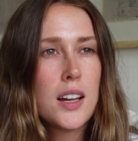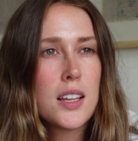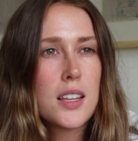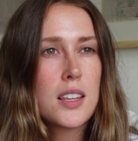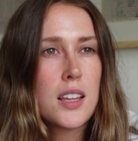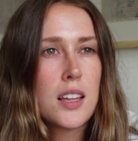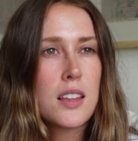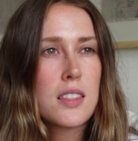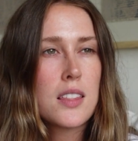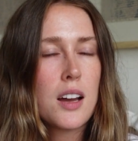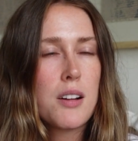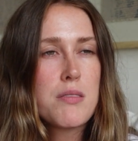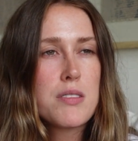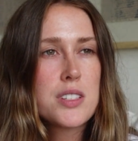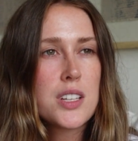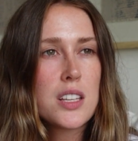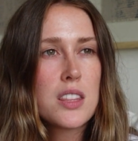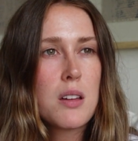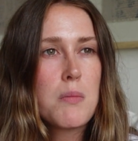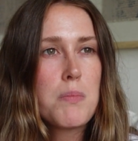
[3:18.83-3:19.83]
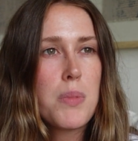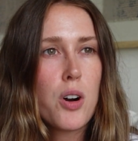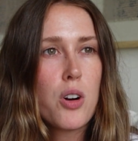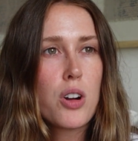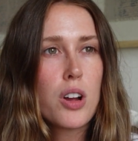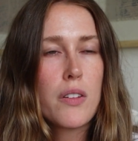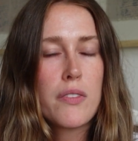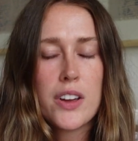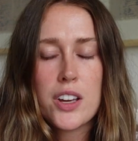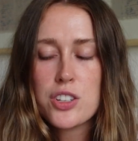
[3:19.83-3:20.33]
I think that was like the
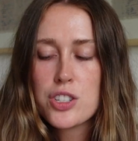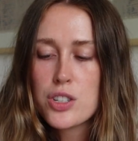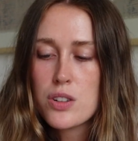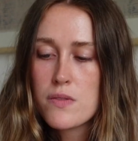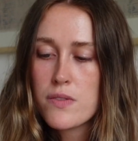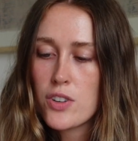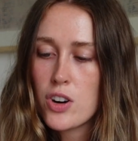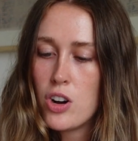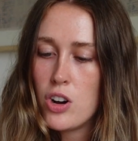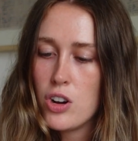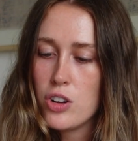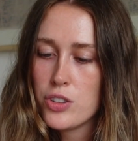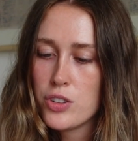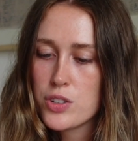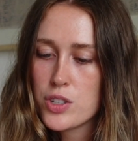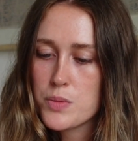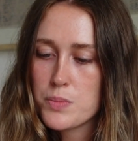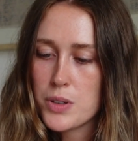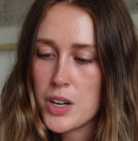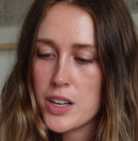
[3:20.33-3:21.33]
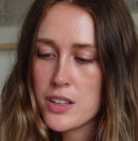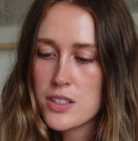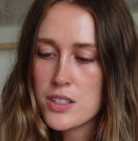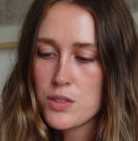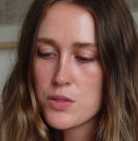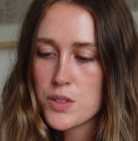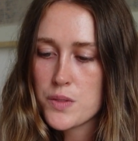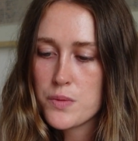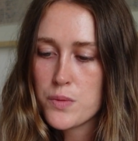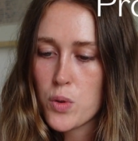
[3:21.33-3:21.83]
bulk of it. So for all those prints
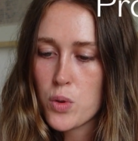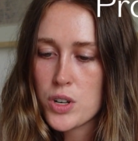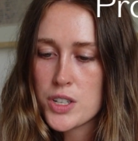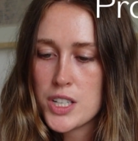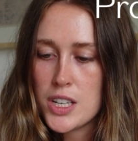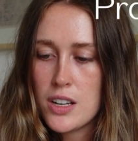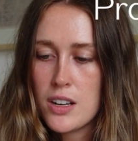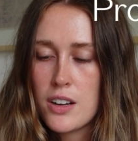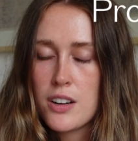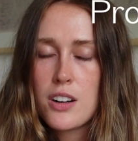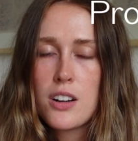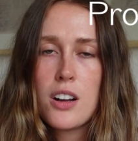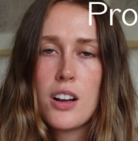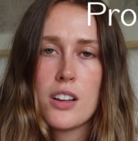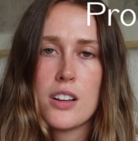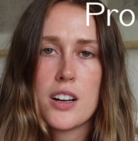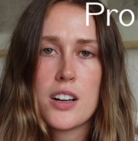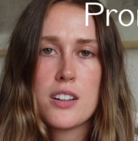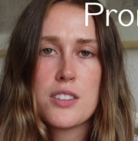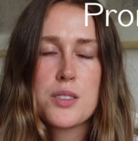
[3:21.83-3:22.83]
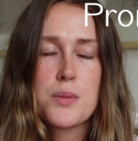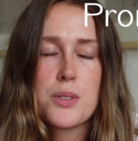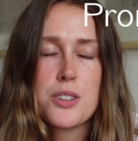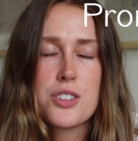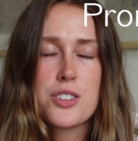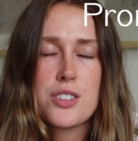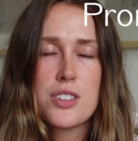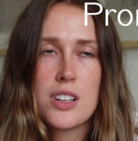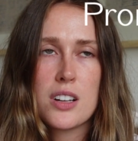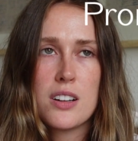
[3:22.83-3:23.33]
it was $1,400,
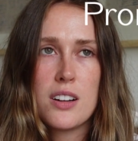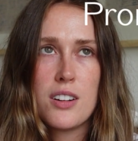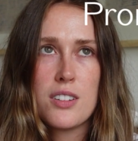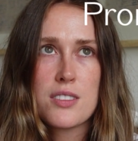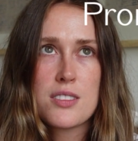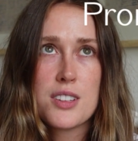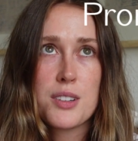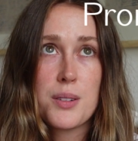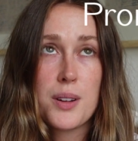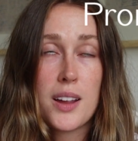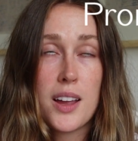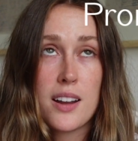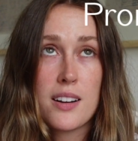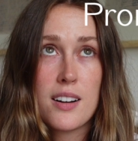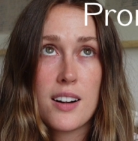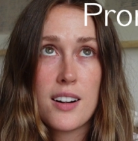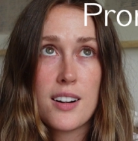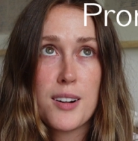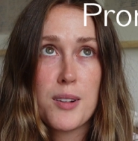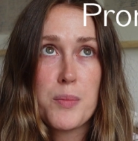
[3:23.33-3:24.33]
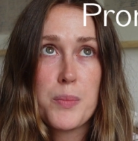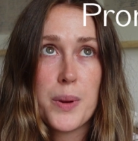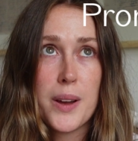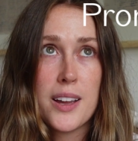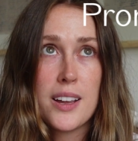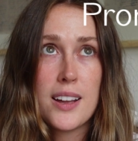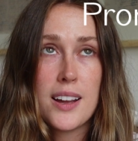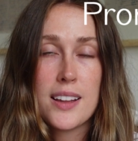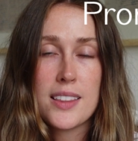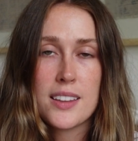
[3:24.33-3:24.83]
which also again hurt,
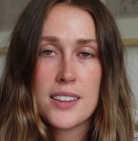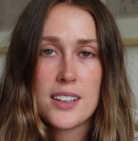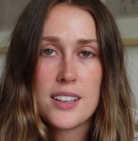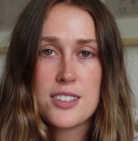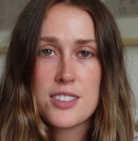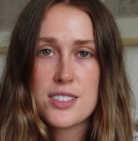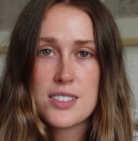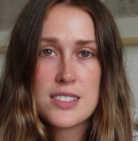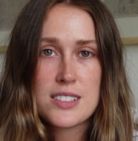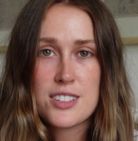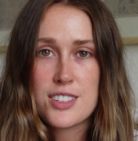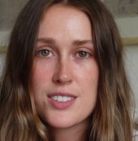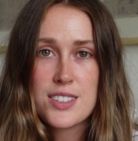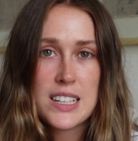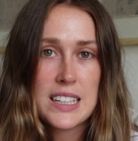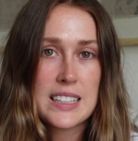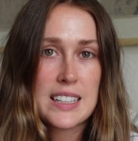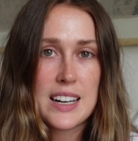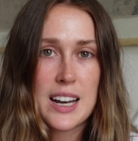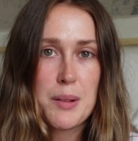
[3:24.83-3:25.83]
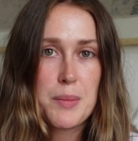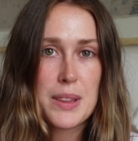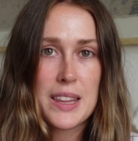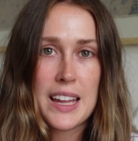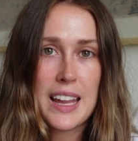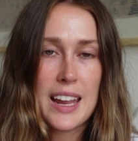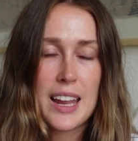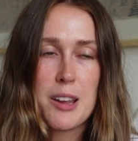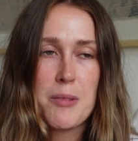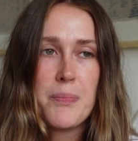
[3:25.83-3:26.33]
but I think that's just like the name of the
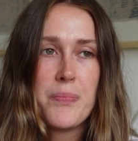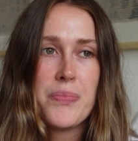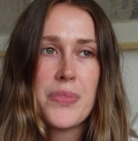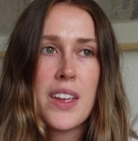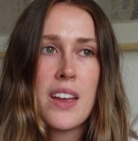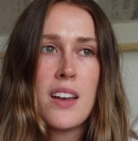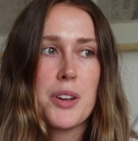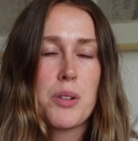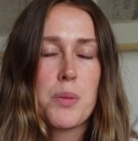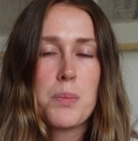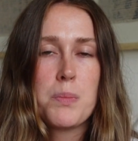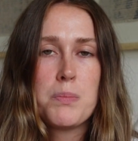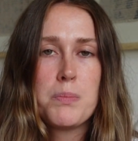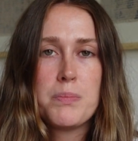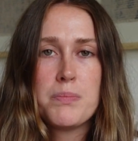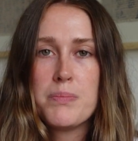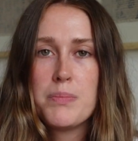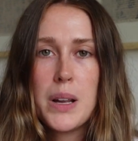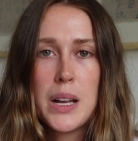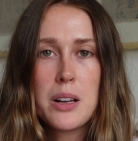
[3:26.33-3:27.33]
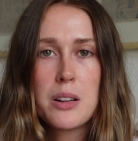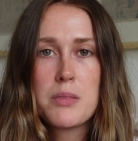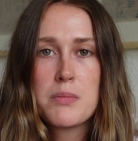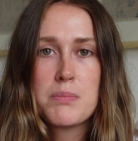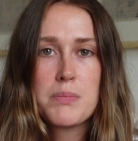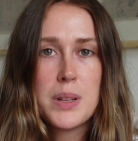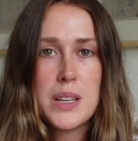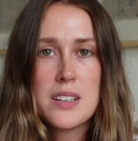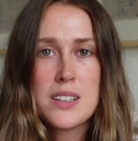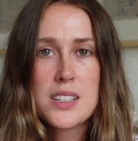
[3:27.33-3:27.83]
game. They're big
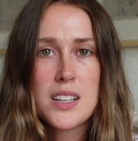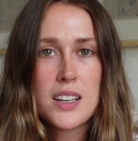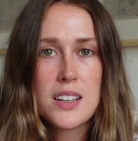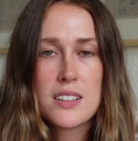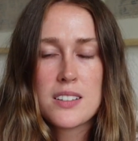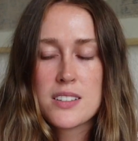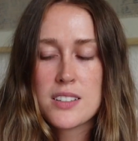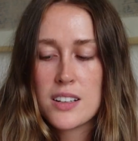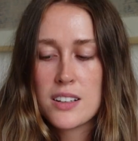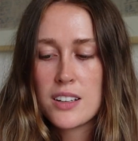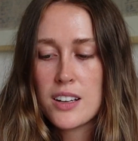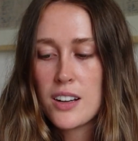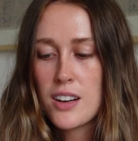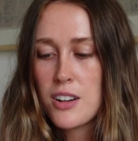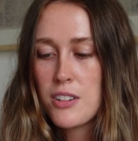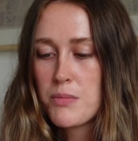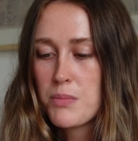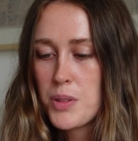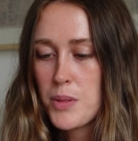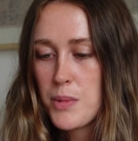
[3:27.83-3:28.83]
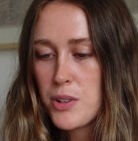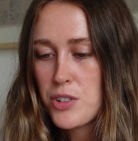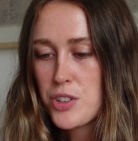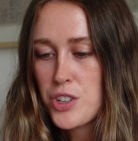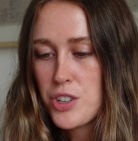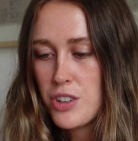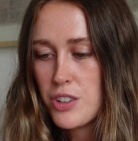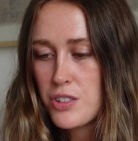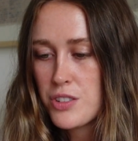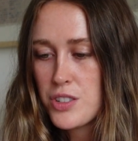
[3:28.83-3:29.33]
pieces and, you know,
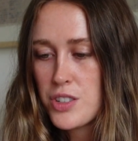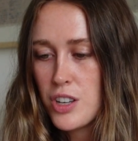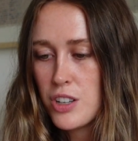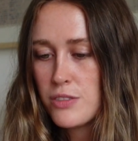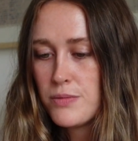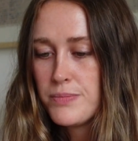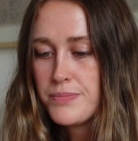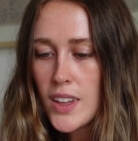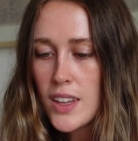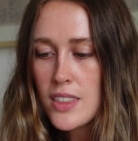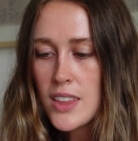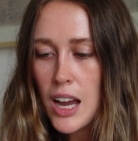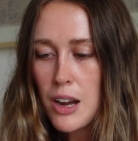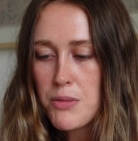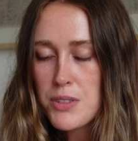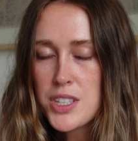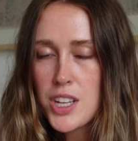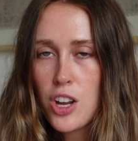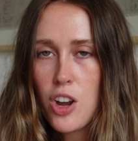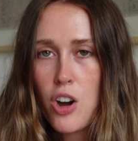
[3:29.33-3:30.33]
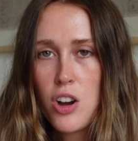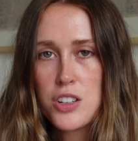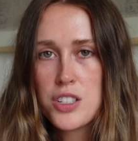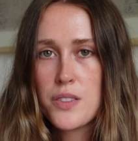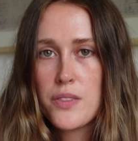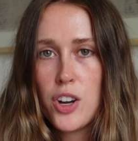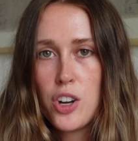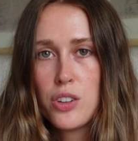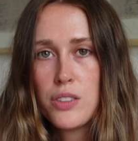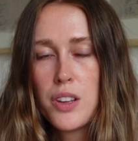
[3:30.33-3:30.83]
promotional, so that was the cost
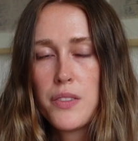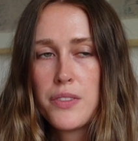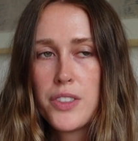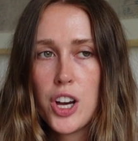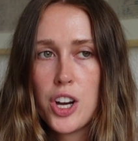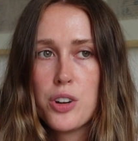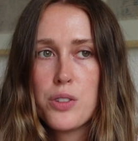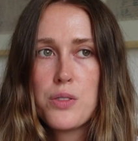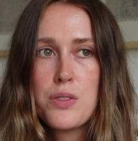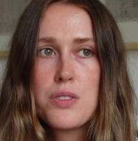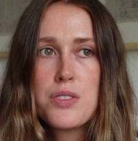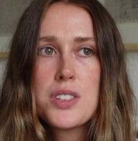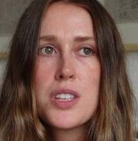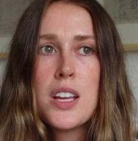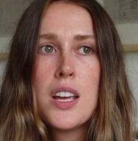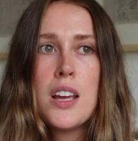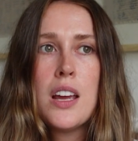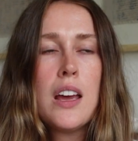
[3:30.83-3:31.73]
of all of those.